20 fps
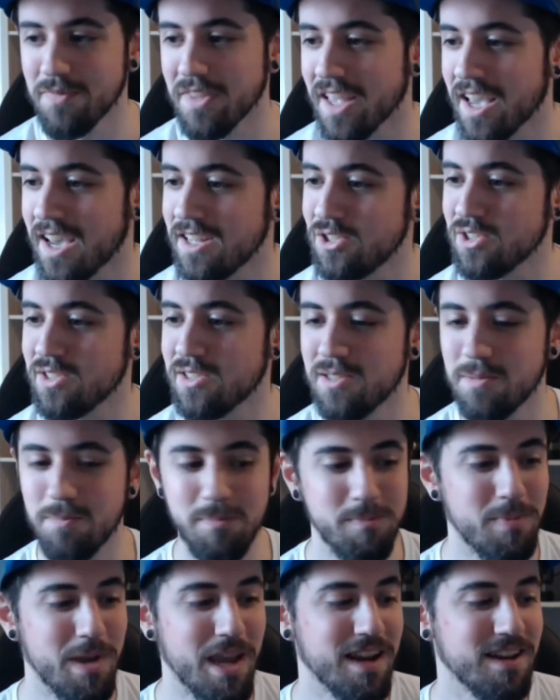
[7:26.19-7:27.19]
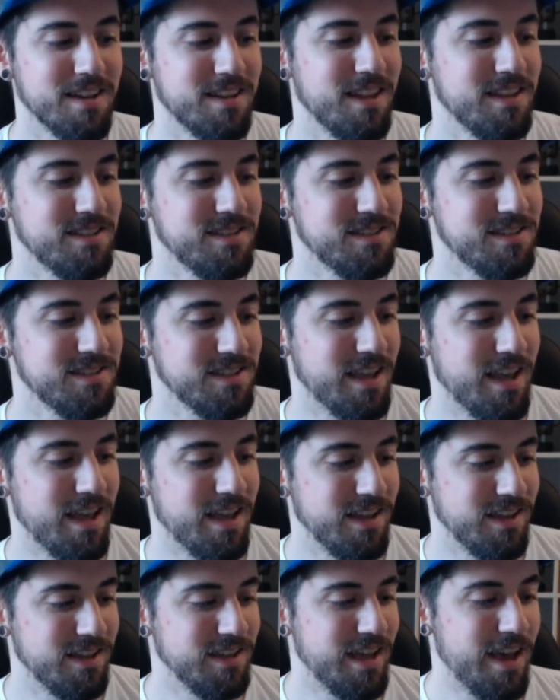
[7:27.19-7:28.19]
I just packed this
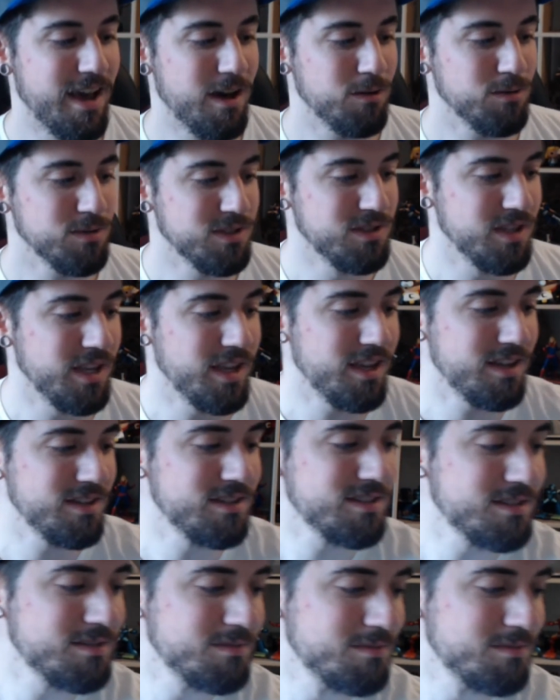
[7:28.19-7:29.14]
out and